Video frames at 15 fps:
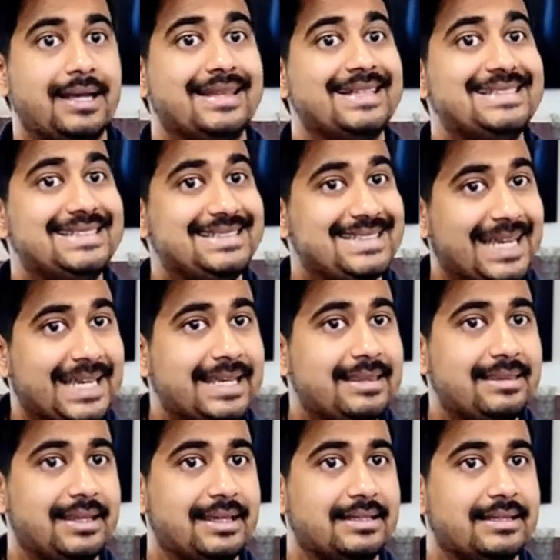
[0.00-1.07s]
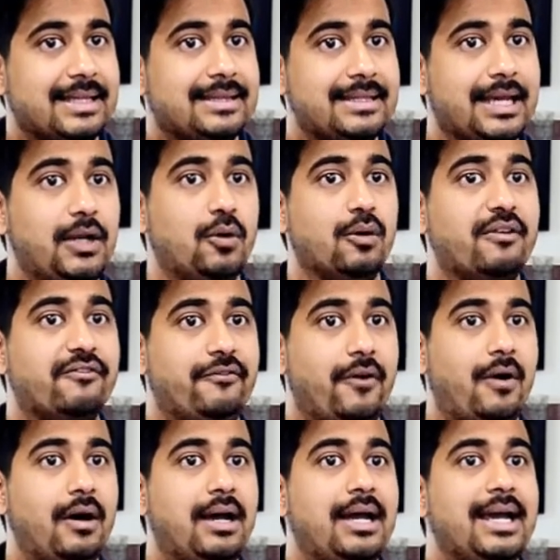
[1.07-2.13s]
The second thing that they look
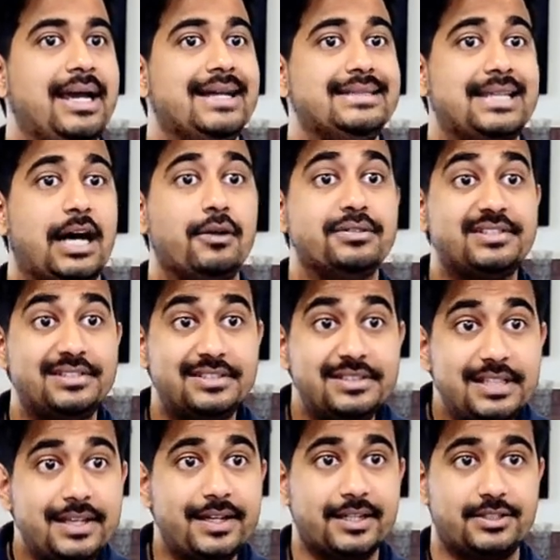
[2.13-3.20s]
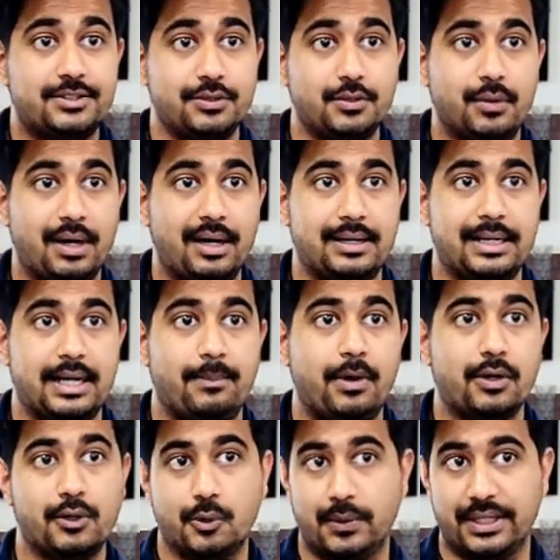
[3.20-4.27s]
for is how serious you are
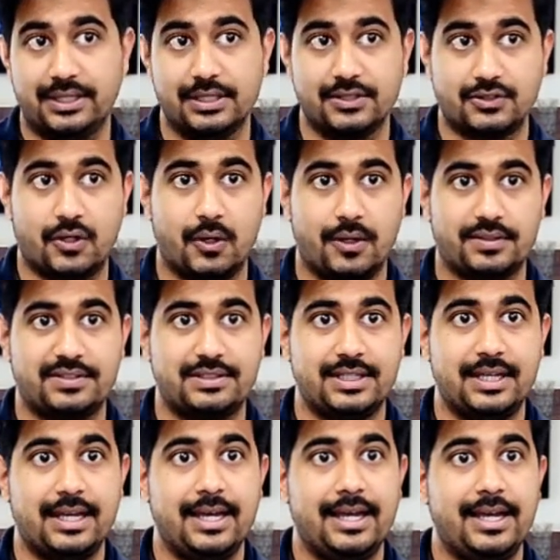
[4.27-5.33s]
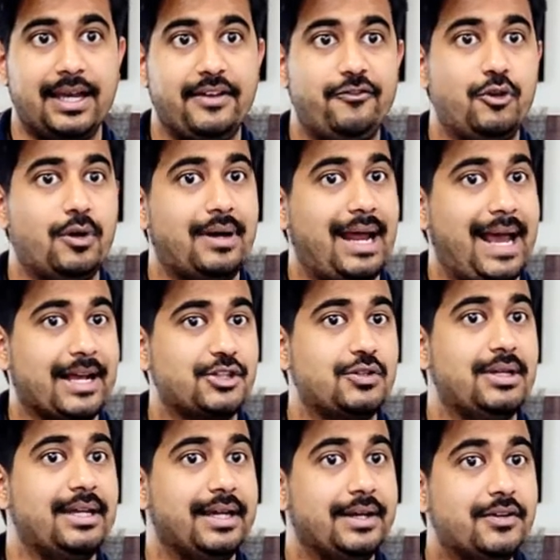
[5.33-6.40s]
about doing this course. If you are
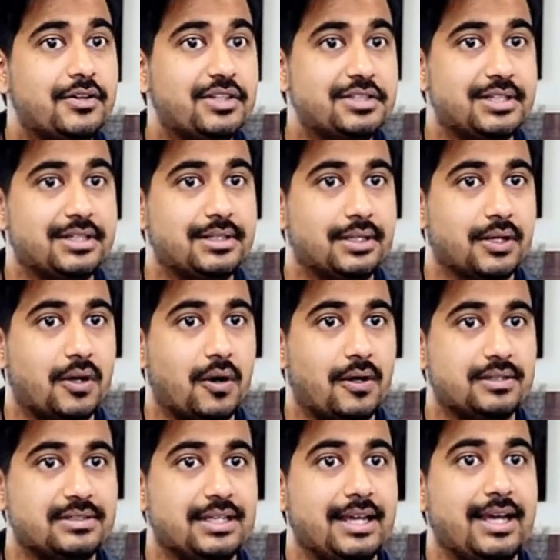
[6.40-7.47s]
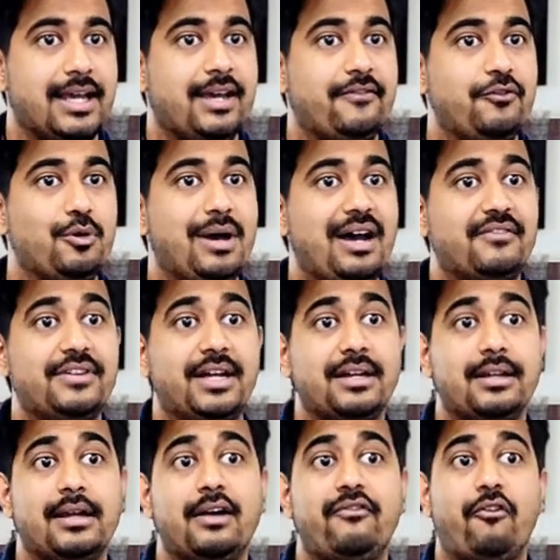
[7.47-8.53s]
actually interested in the course, if you have
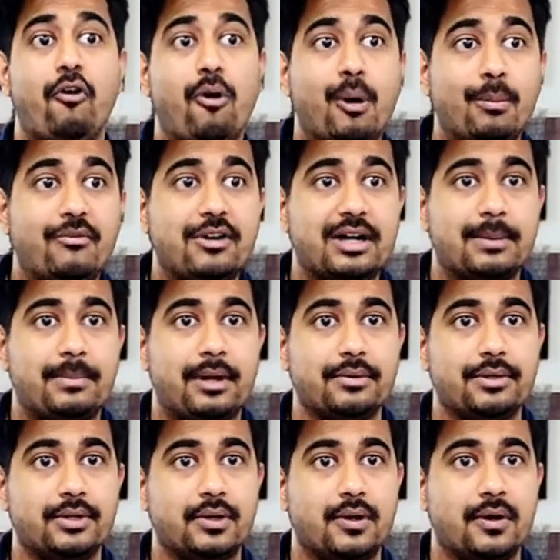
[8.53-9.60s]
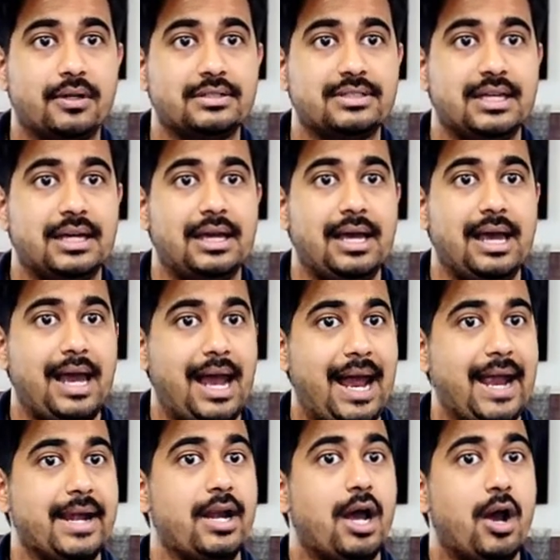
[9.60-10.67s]
done enough homework about the course,
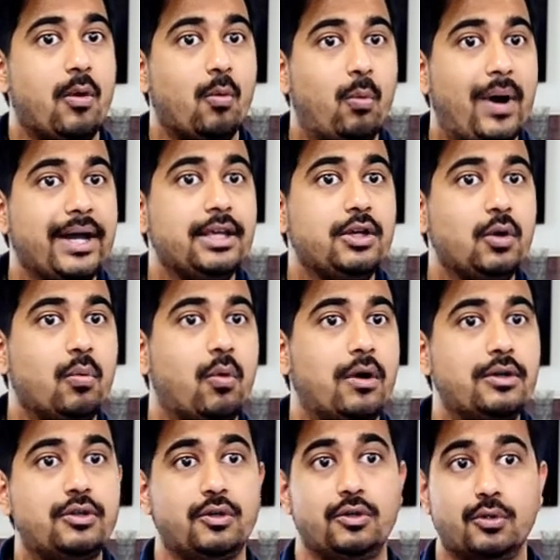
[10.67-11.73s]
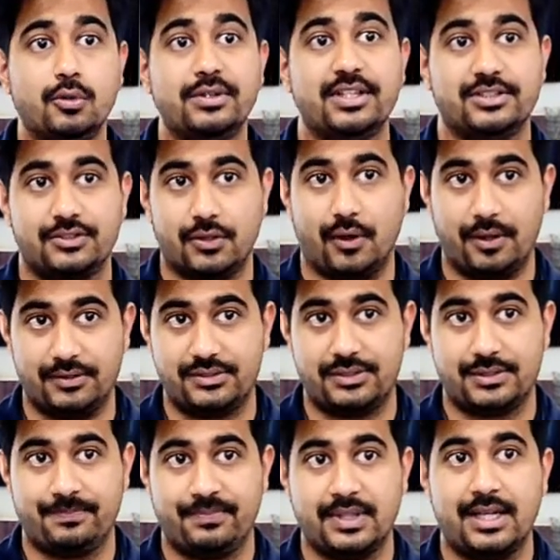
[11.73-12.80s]
and why you want to do this
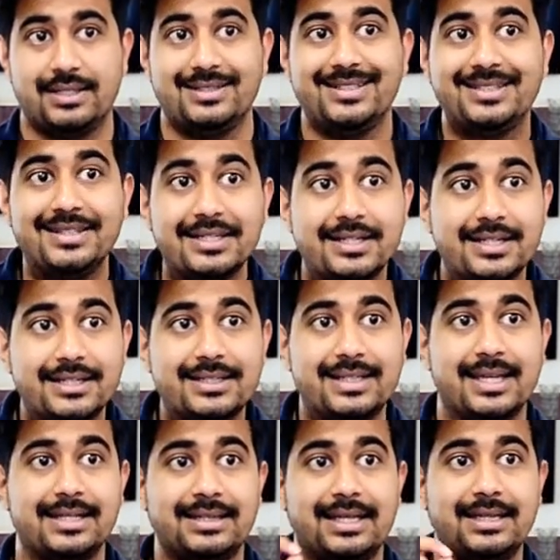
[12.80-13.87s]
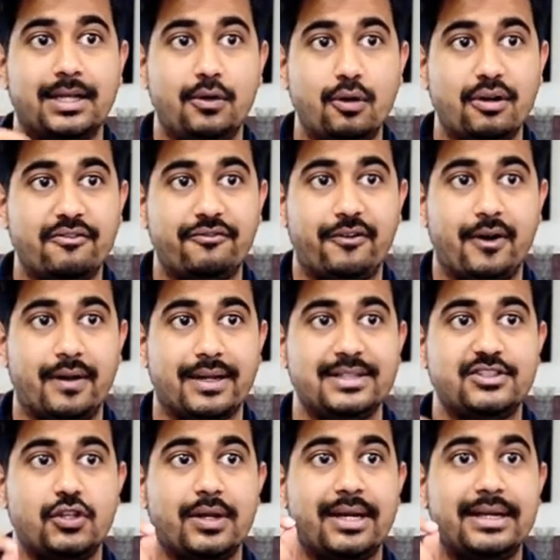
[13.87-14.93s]
course. The third thing that they look for
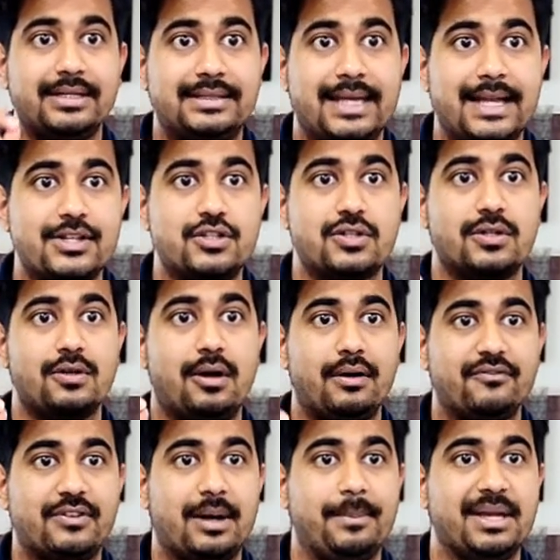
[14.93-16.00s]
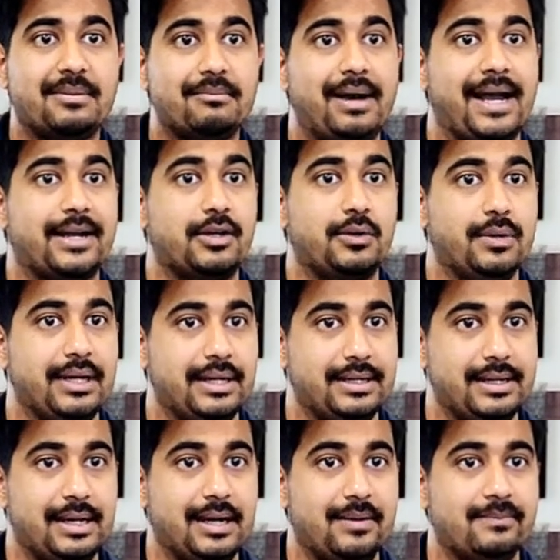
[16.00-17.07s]
is your intention of coming back to
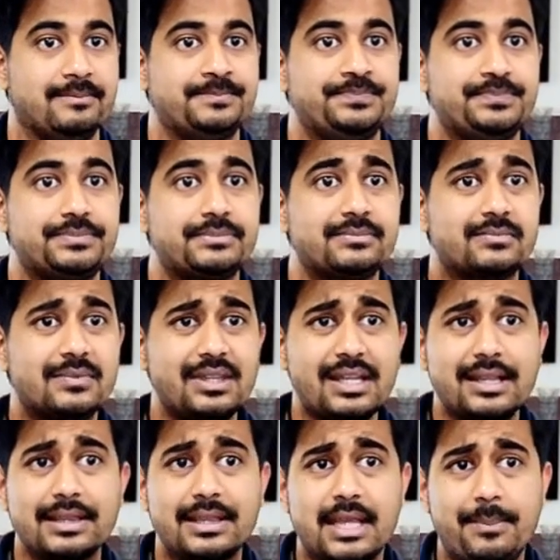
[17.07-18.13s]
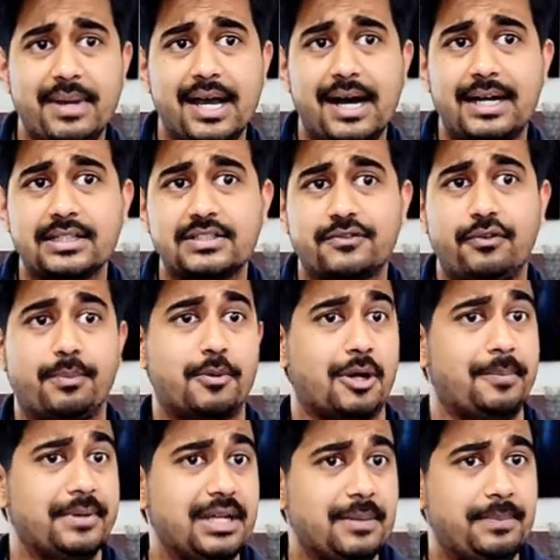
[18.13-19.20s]
India. They may ask for
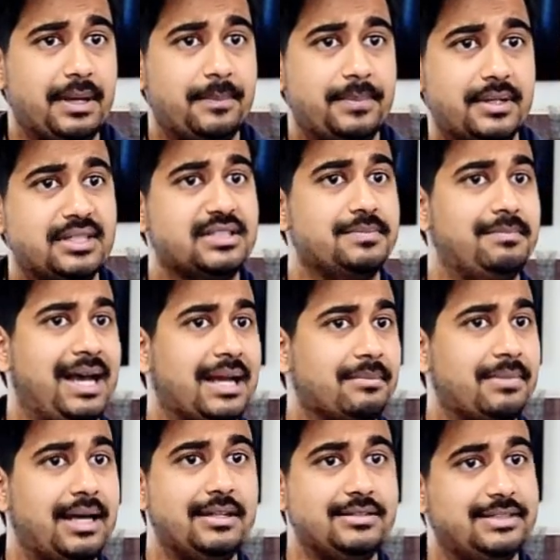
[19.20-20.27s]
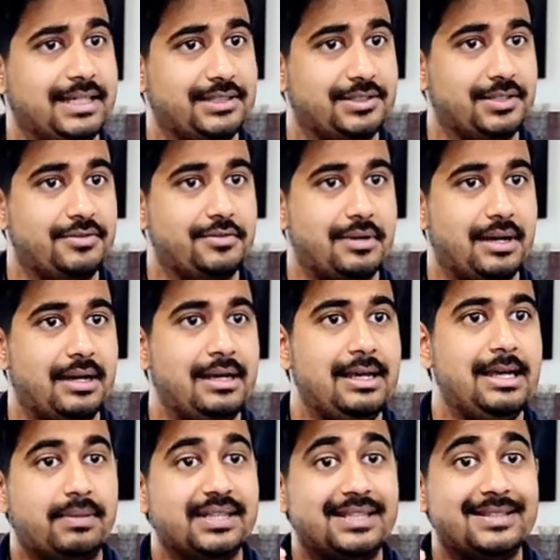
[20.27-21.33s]
property papers, bank balance, etc.
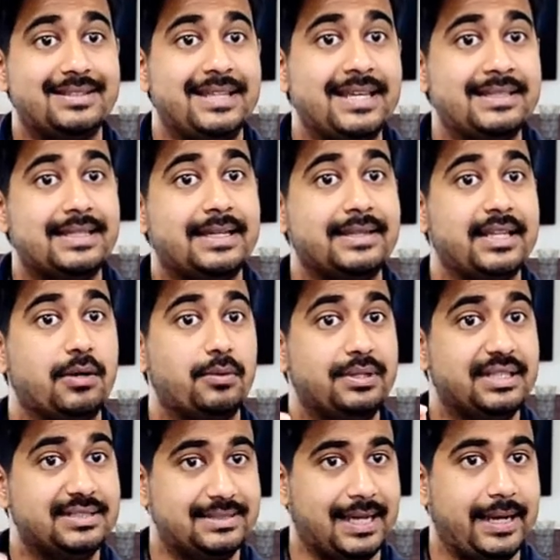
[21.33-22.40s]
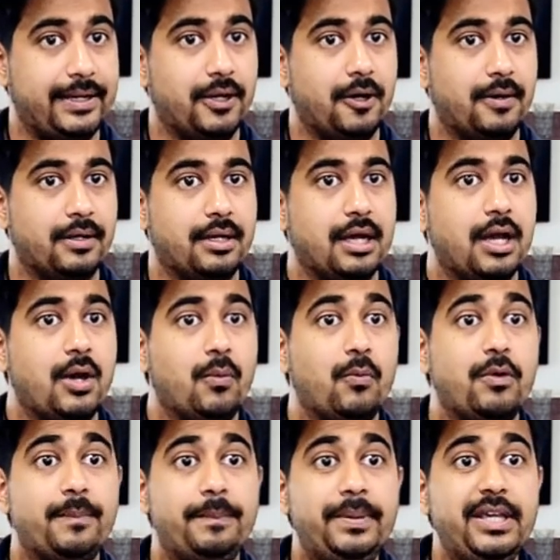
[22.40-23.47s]
But the thing that they would decide on
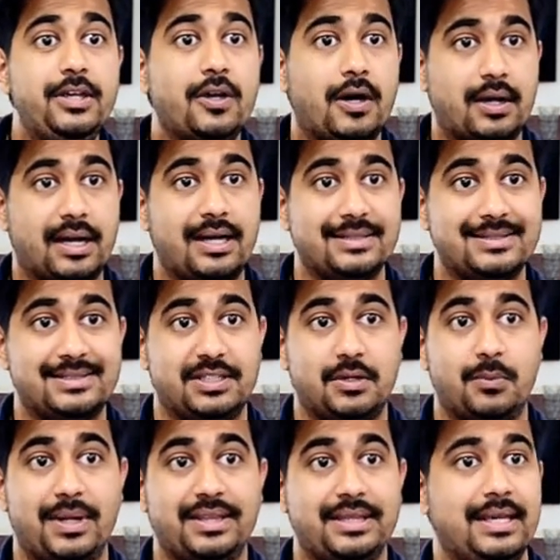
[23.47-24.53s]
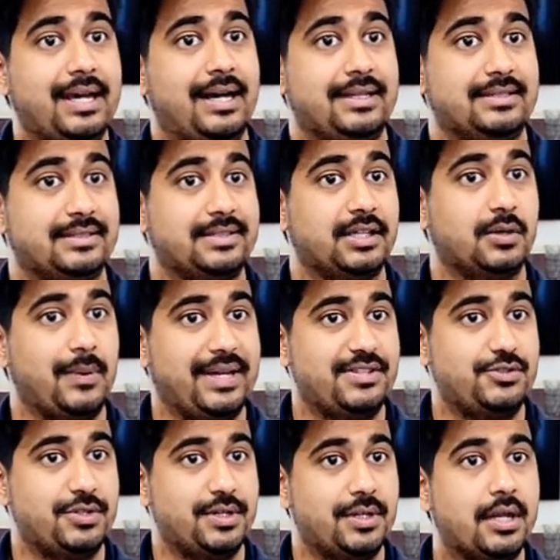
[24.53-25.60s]
would be your answer when they ask the
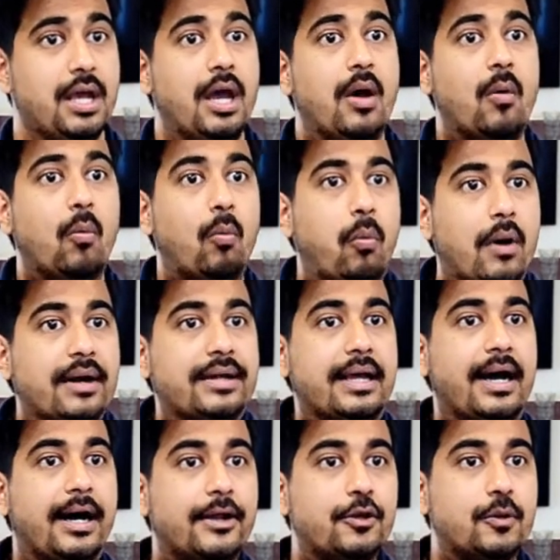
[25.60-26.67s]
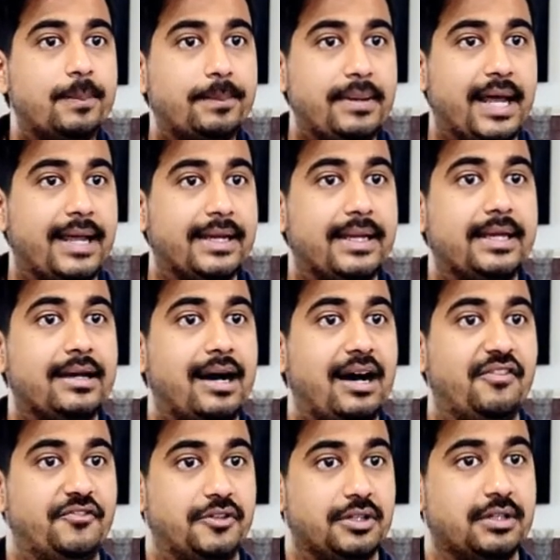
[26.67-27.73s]
question, what are you planning
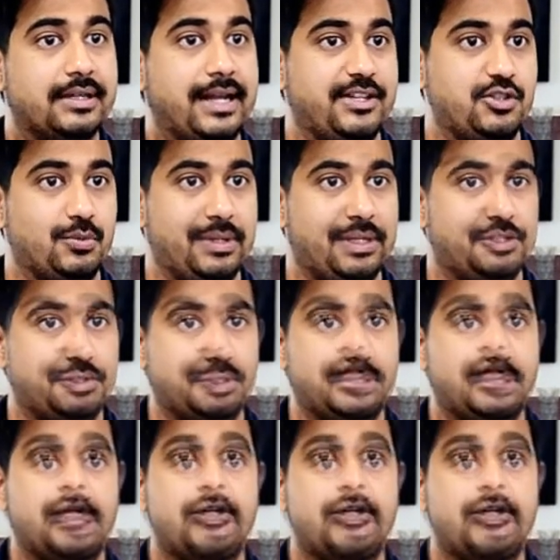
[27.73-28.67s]
after graduation?